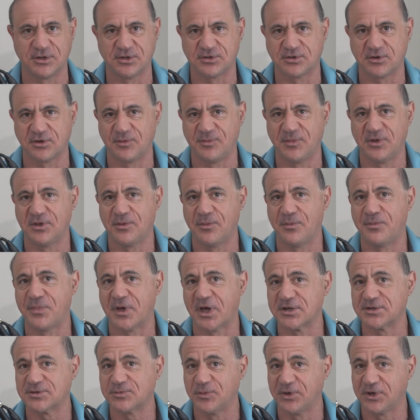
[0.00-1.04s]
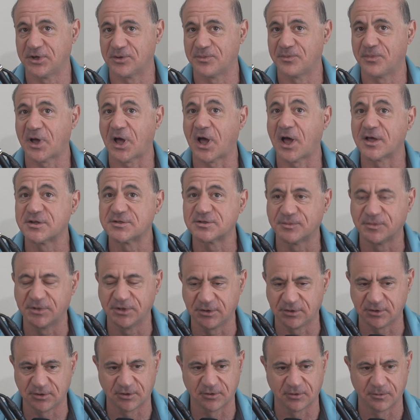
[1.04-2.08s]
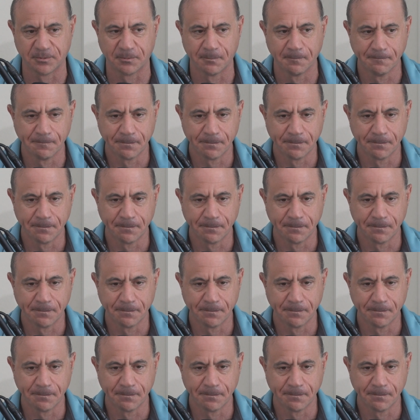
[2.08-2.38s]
that's going to be the best we can possibly do.